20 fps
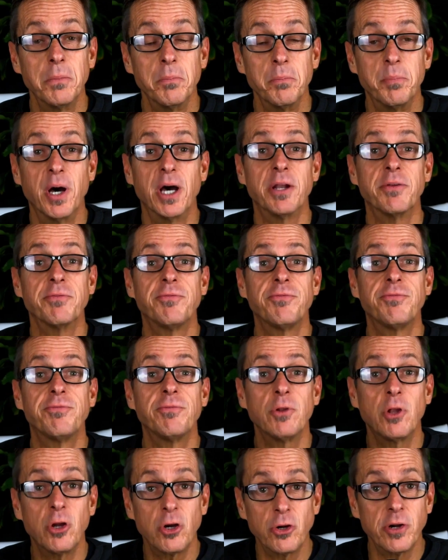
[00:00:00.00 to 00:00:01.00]
but
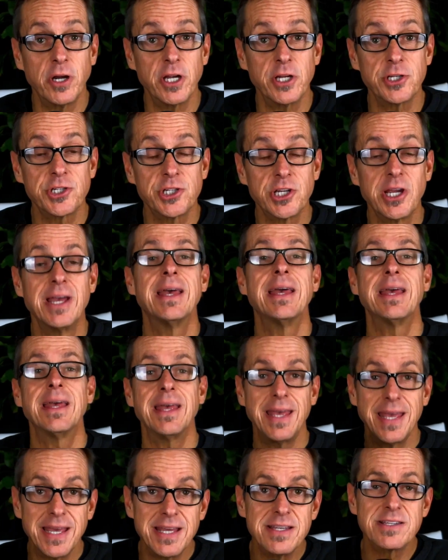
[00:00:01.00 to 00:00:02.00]
flourish
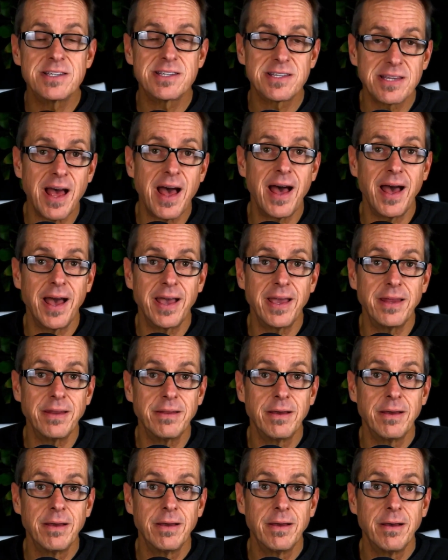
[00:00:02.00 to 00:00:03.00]
inside
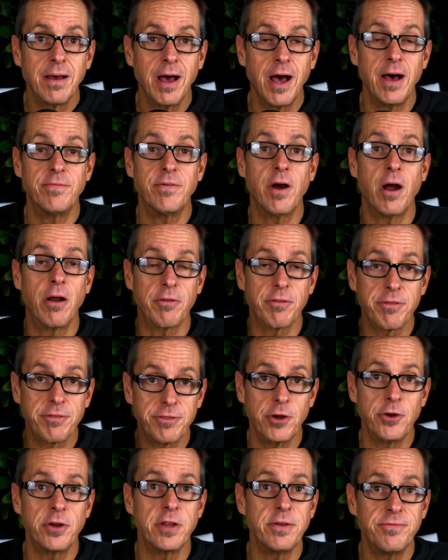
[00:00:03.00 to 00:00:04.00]
of our
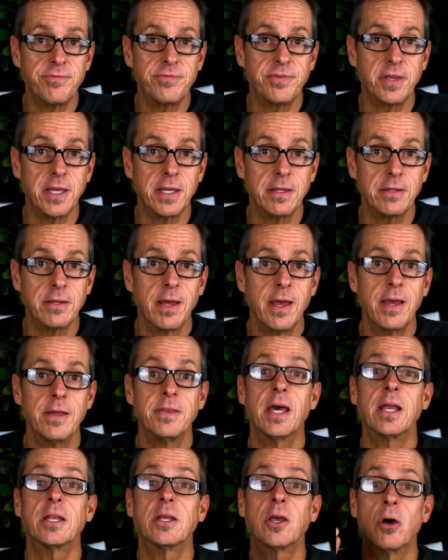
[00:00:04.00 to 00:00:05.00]
30 feet
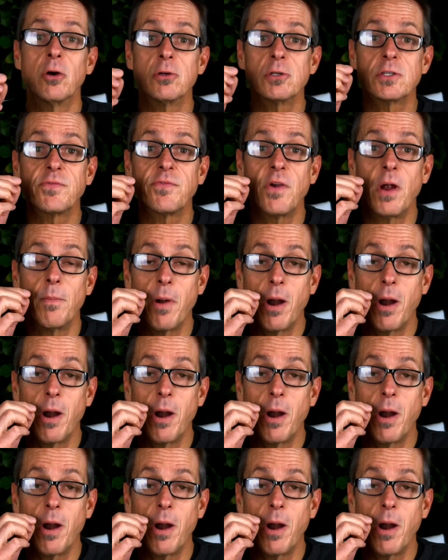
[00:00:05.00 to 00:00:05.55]
that goes from